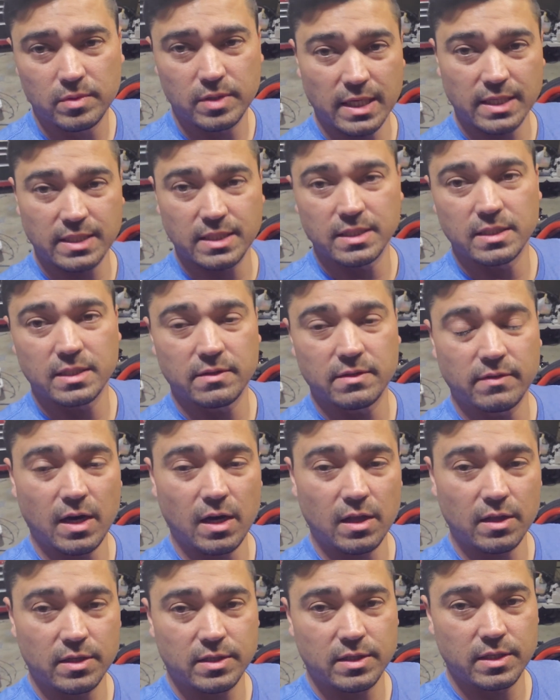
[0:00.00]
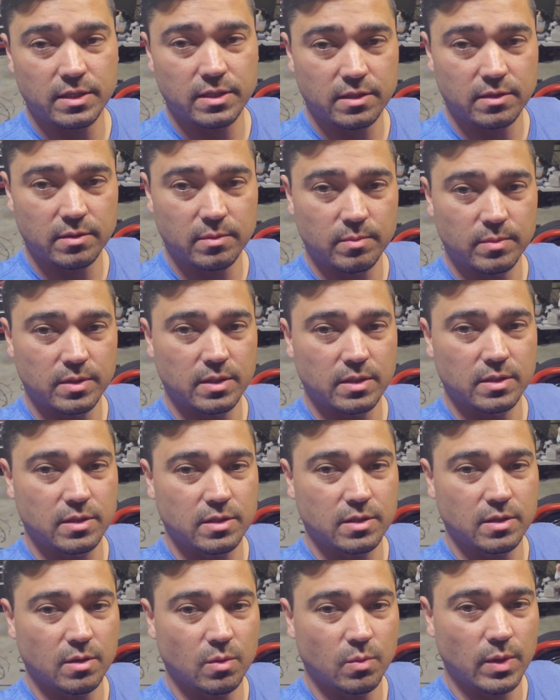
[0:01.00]
dozens of Holley systems, and
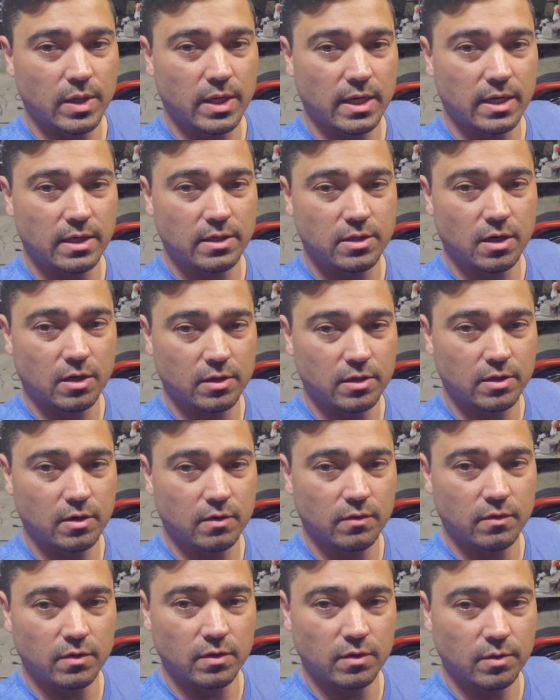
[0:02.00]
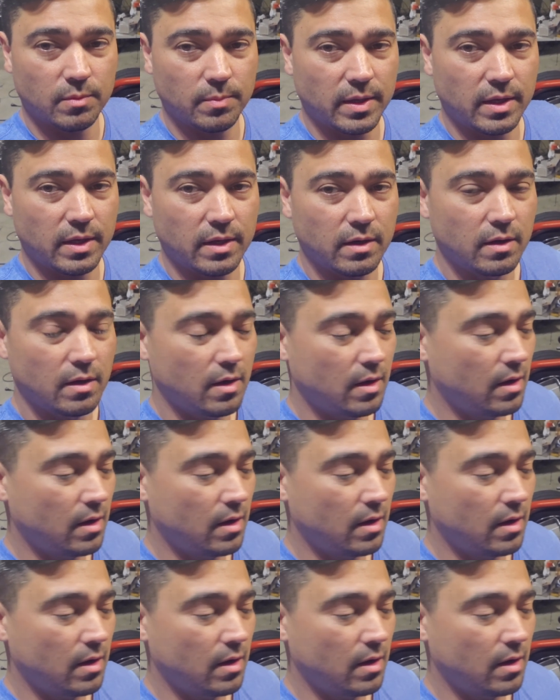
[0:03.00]
so we kind of talked it over a little bit.